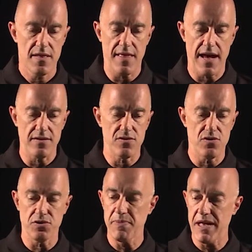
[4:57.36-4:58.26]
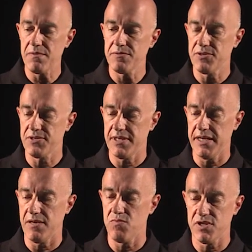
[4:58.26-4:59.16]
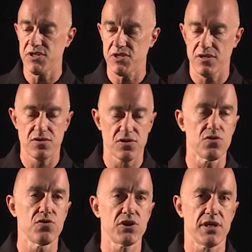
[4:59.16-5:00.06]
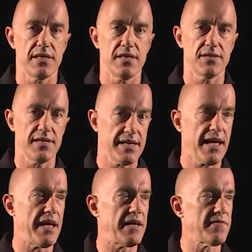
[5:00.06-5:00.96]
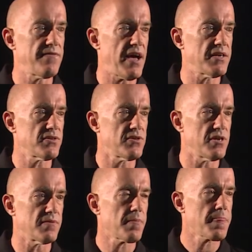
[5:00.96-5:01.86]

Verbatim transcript: that you'll be able to see which solution is decaying faster.